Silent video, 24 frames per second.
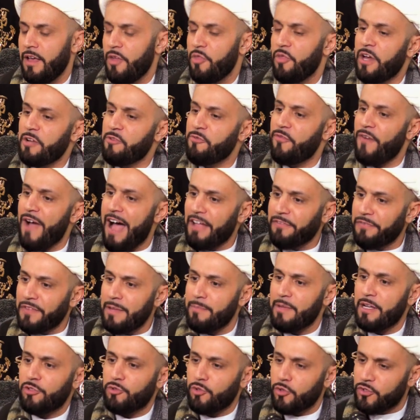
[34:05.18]
that
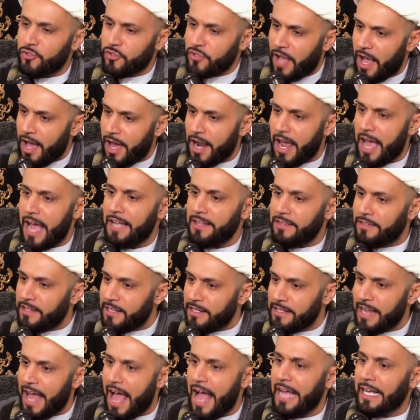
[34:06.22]
Fatima to Zahra
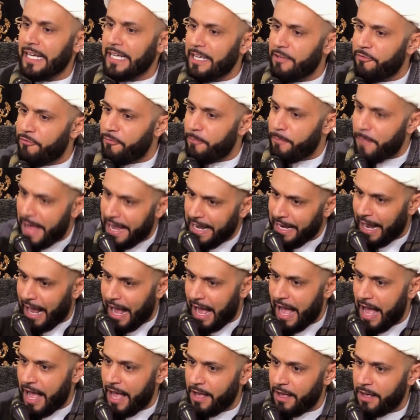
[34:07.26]
did not give
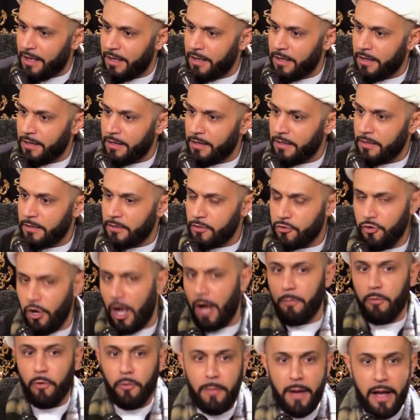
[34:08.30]
bay'ah to
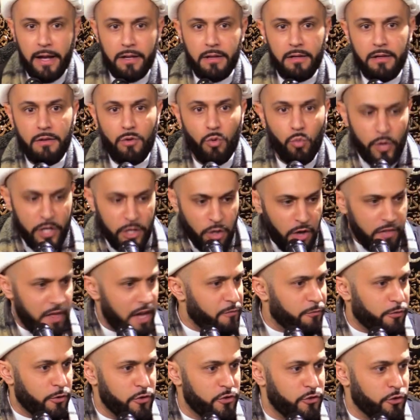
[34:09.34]
Abu Bakr. We know
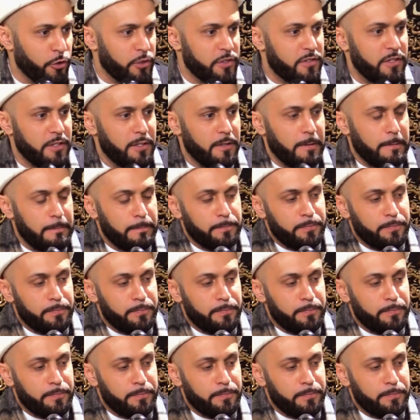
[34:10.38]
that for certain.